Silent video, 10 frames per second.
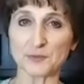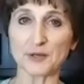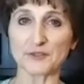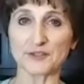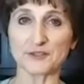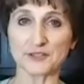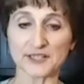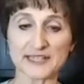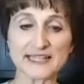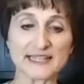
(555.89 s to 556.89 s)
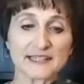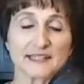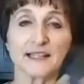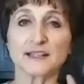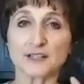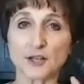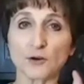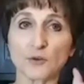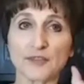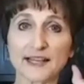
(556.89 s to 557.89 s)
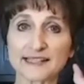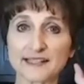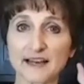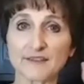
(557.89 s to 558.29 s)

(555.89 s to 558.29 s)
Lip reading: the part that you're going to eat. So that's an